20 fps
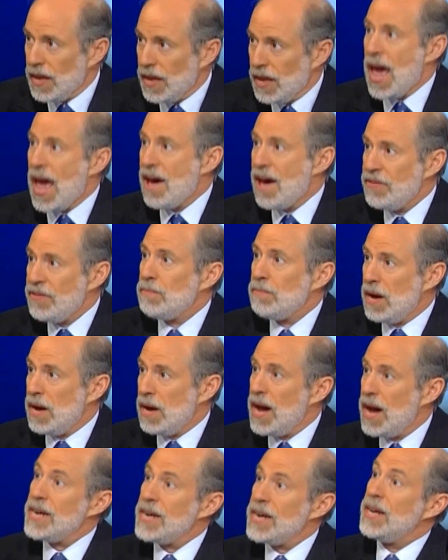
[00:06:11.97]
have in
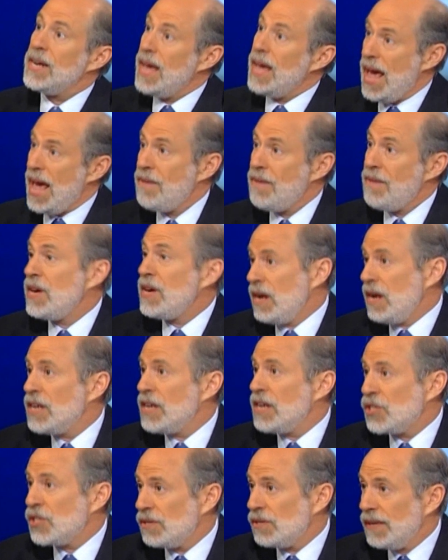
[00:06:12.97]
mind having
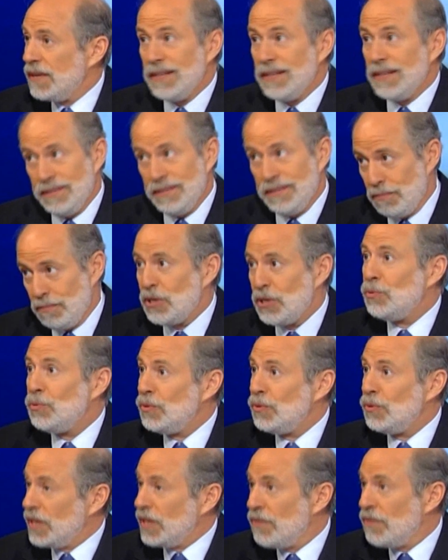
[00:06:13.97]
us be
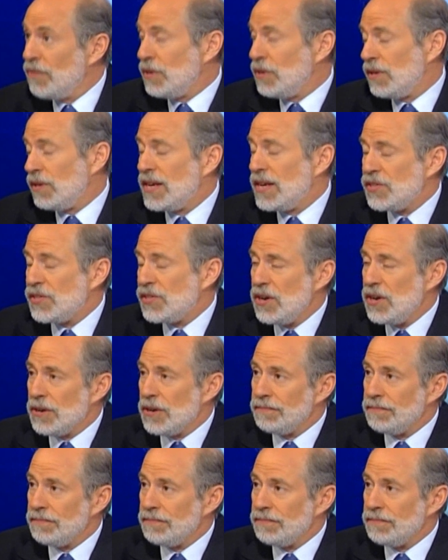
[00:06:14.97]
governed as they are.